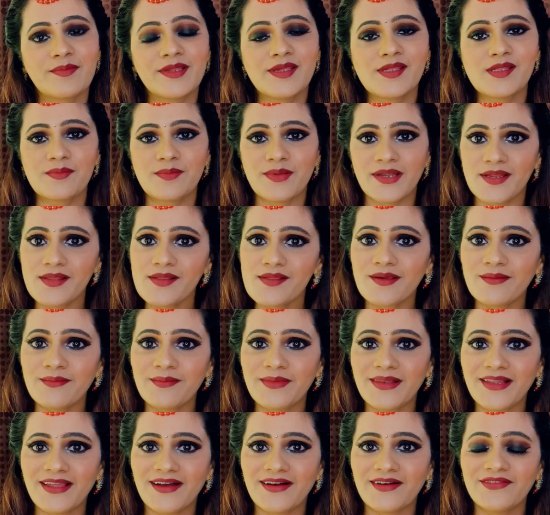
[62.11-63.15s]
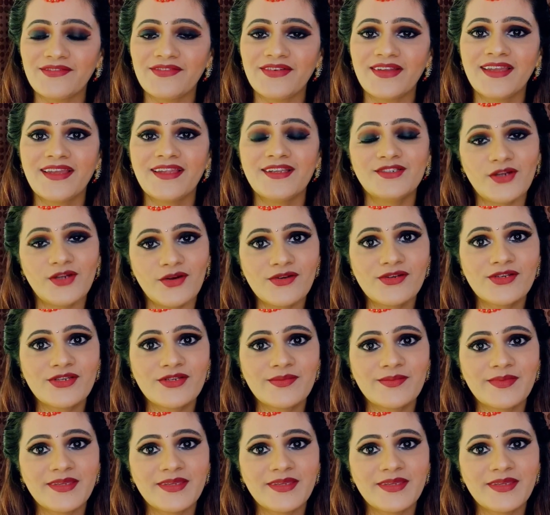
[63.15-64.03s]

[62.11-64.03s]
Please spread some love, talk to